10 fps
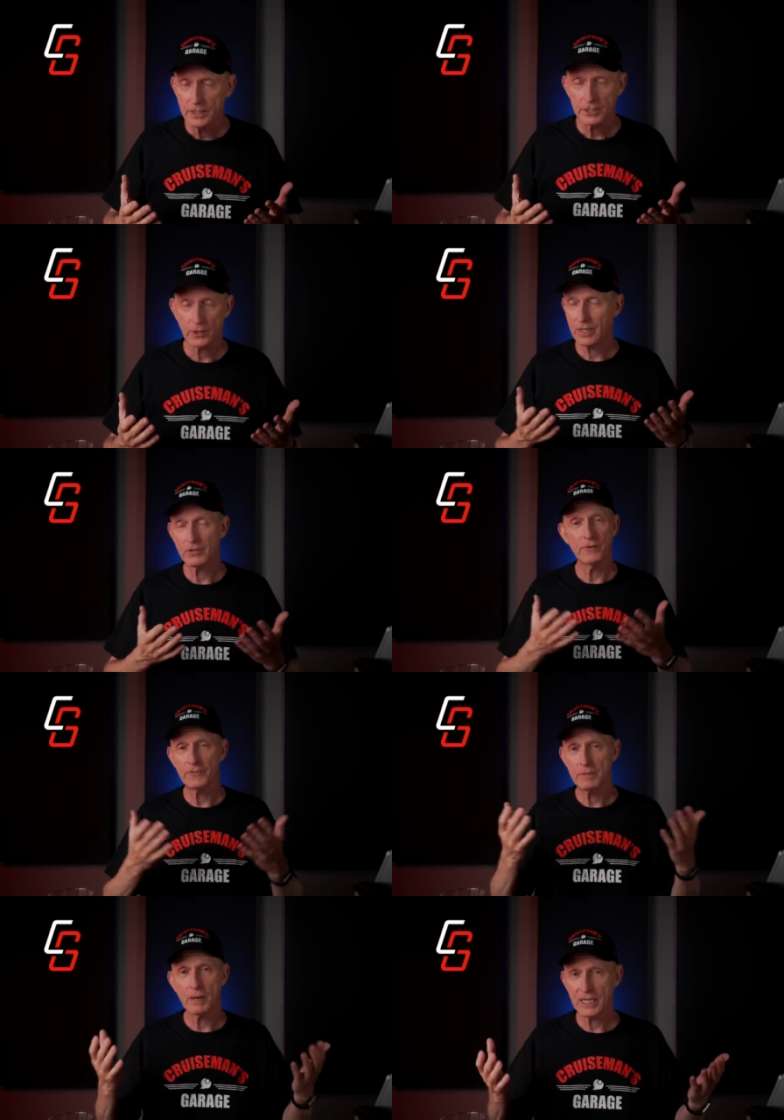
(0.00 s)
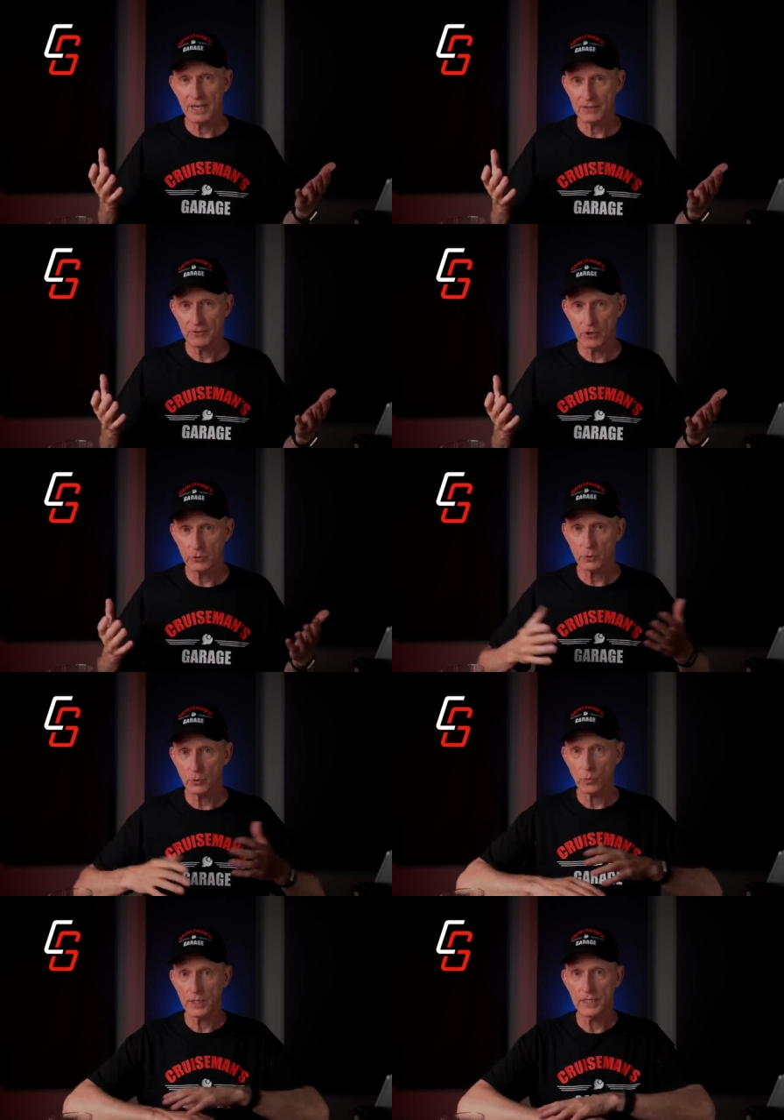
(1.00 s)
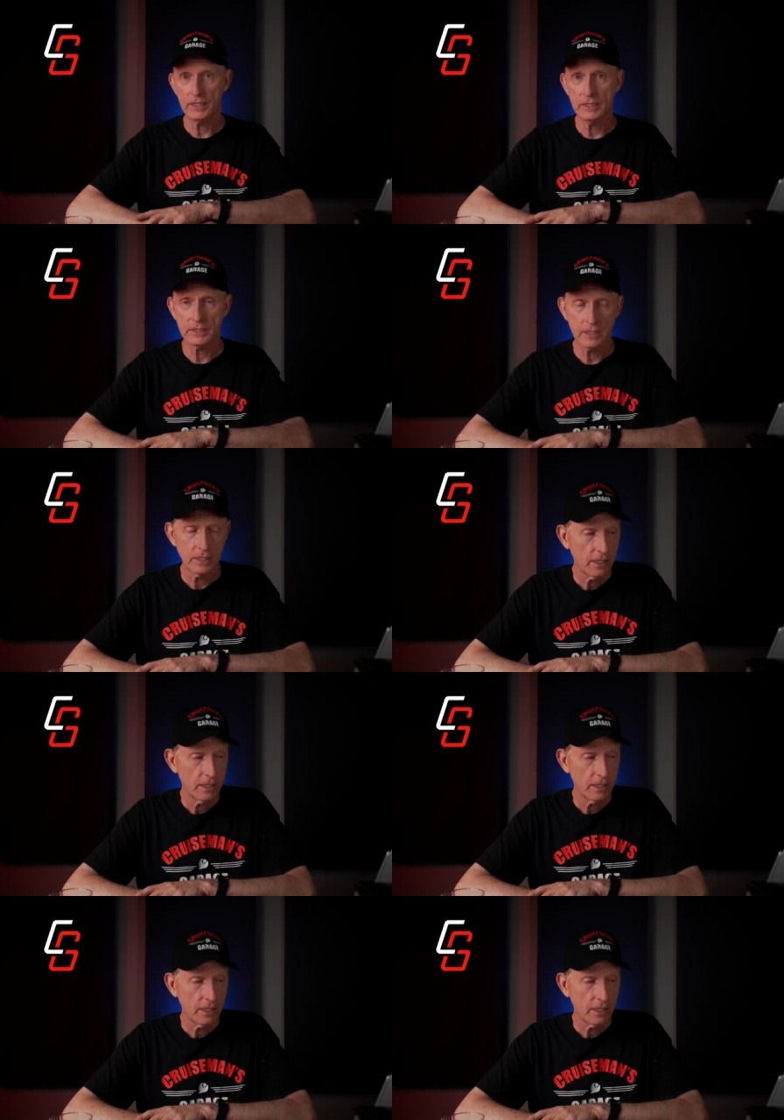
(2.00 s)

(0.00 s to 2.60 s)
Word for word: So, I don't know if anybody out there knows where one is,